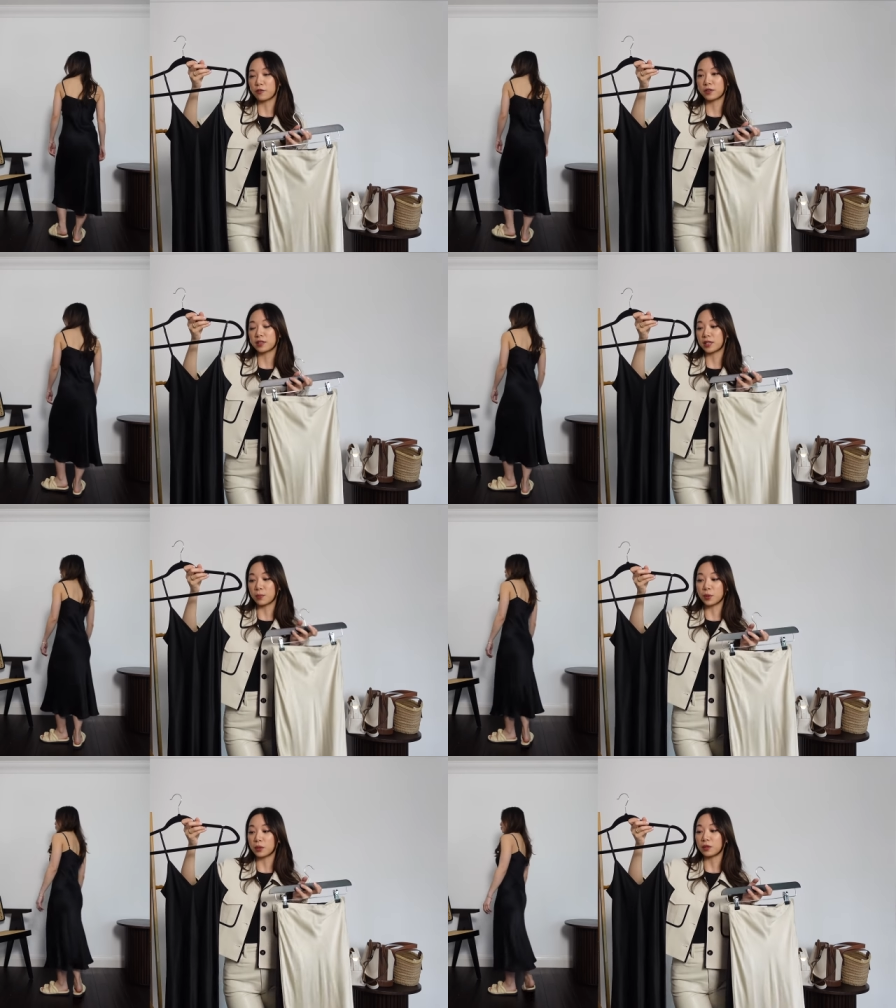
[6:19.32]
of
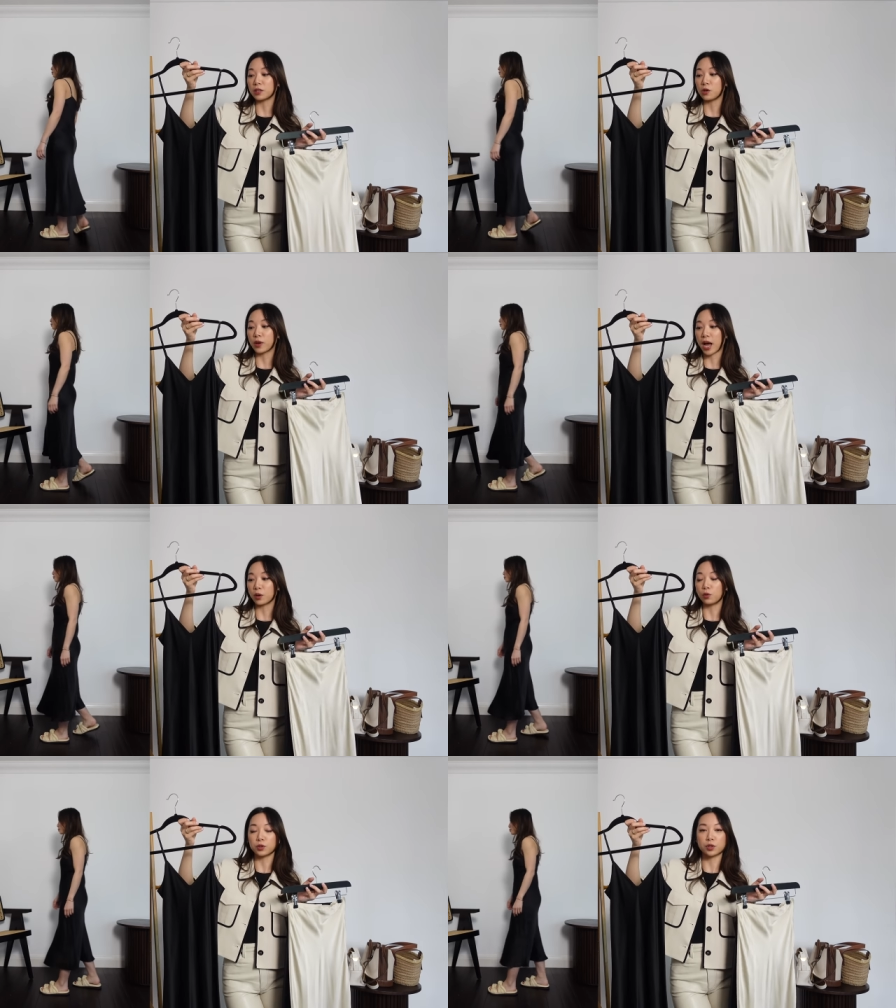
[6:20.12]
simple, you
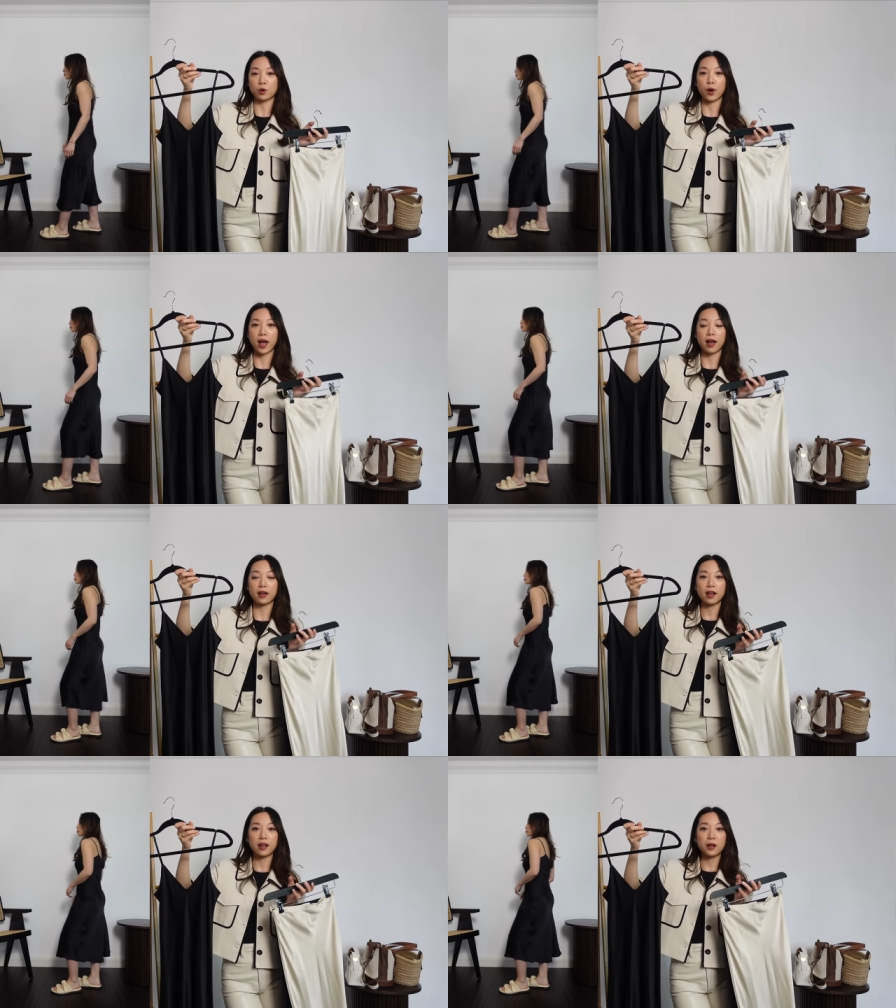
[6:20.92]
can also
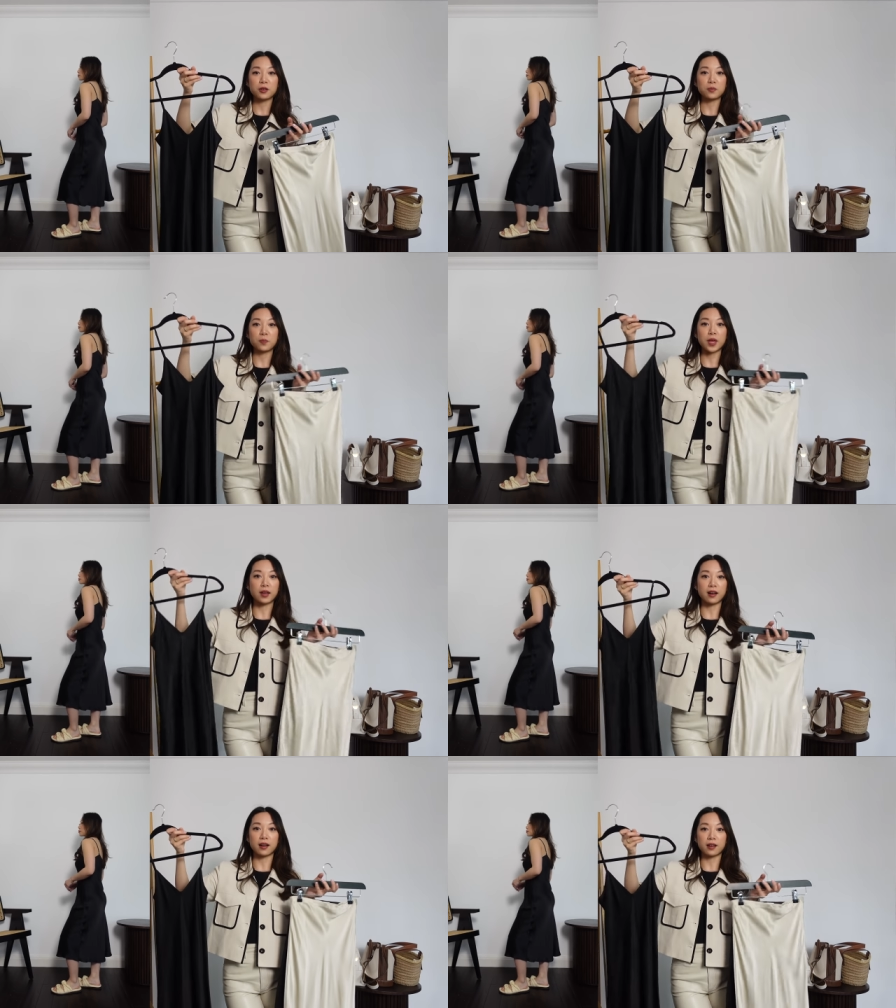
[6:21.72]
wear
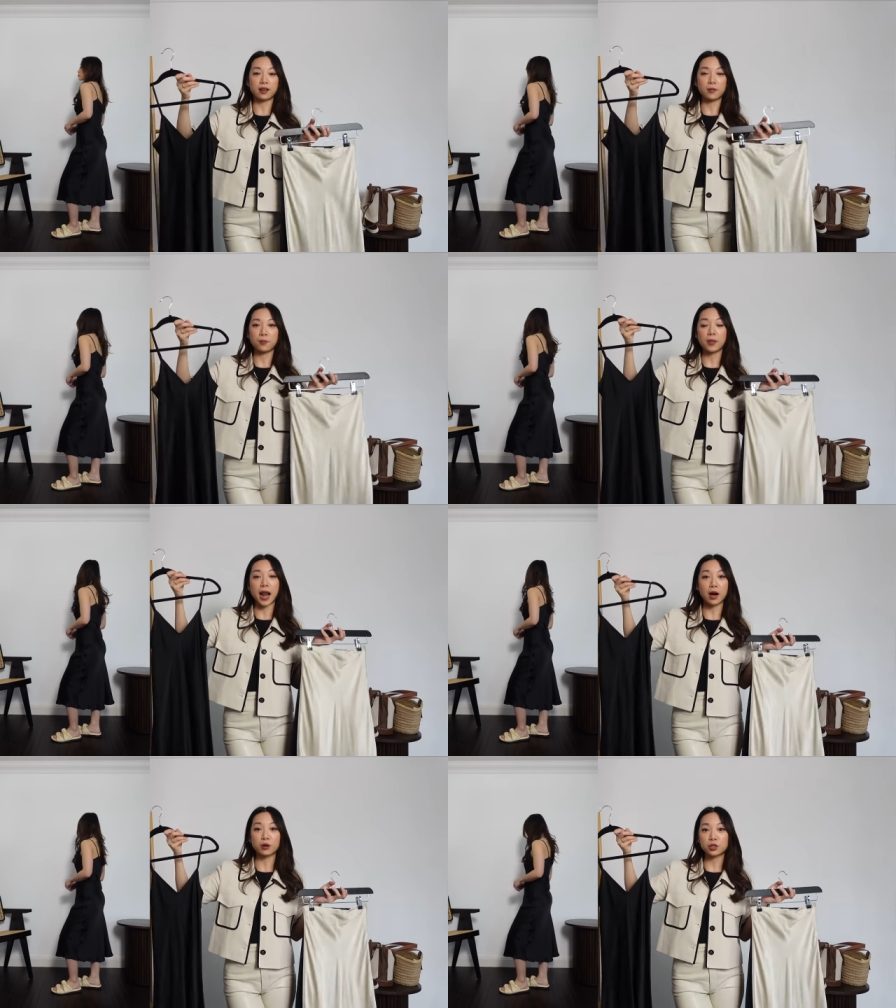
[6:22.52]
bigger,
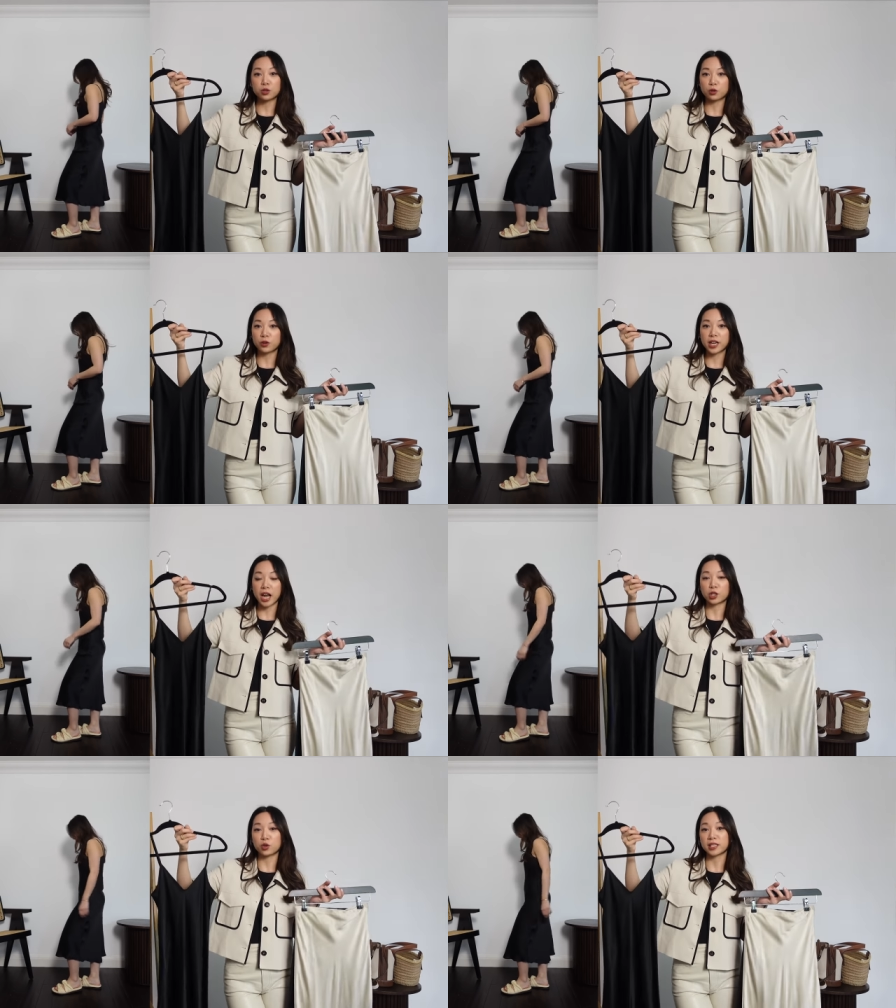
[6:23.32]
louder jewelry
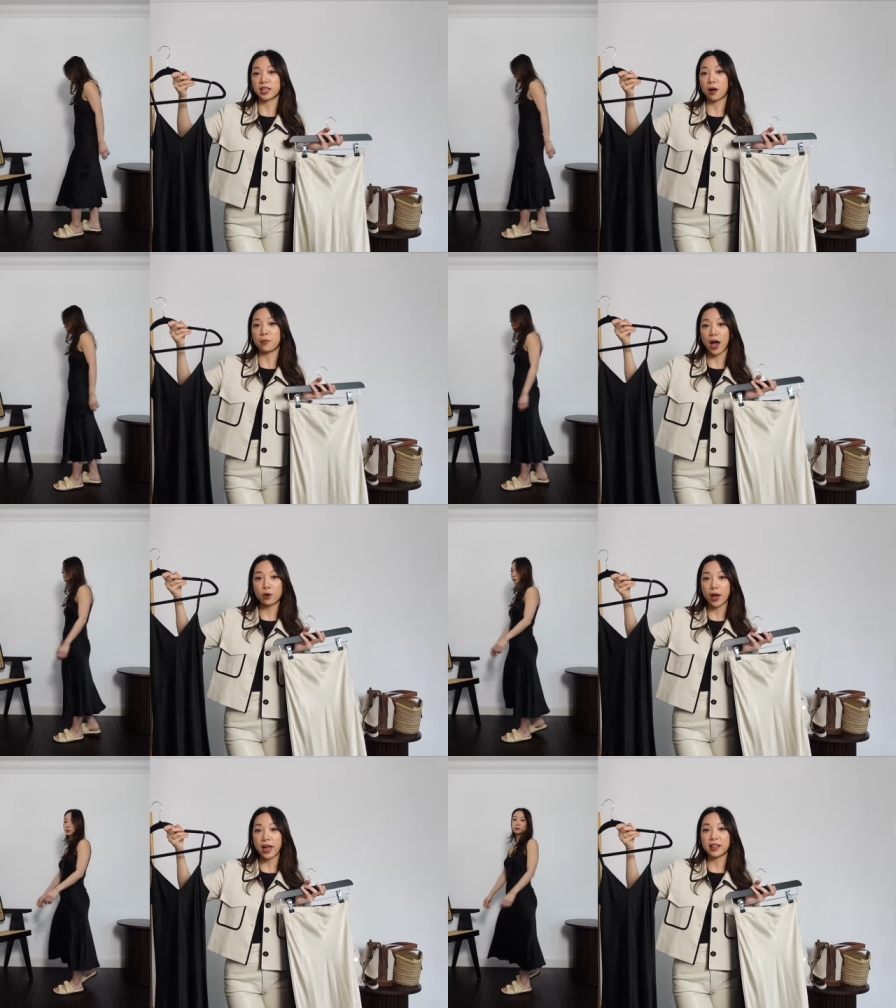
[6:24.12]
and dress it up
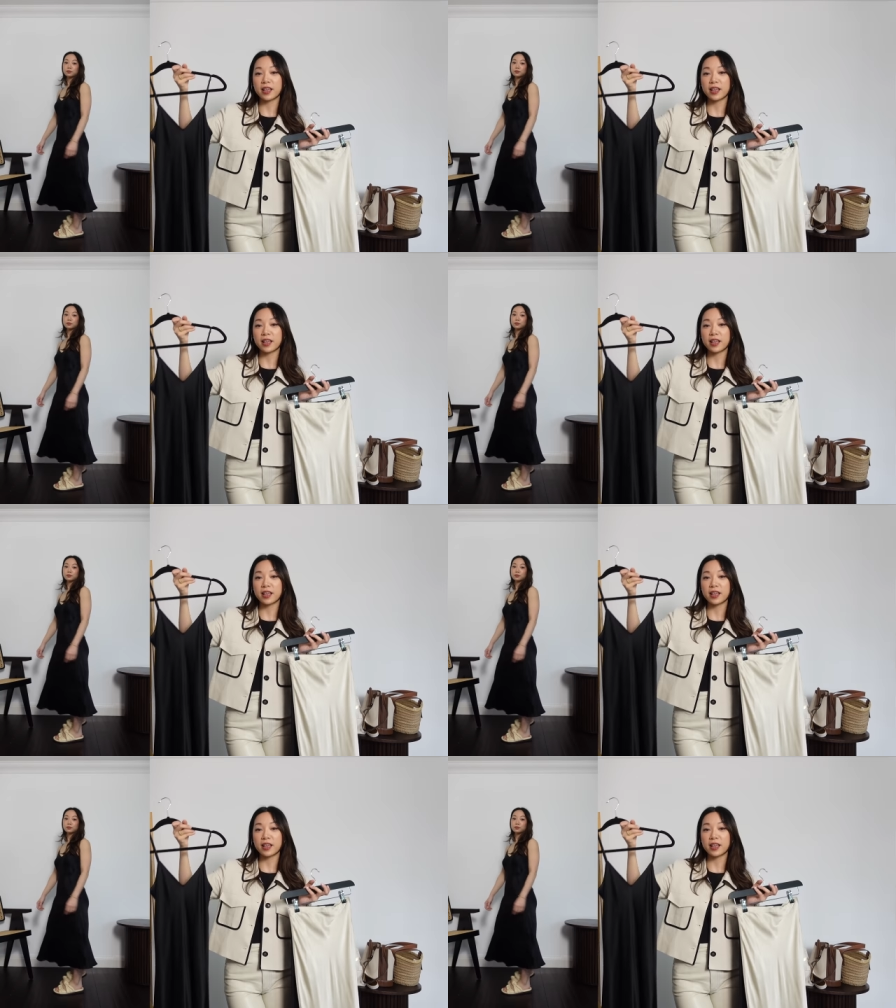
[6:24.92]
that way.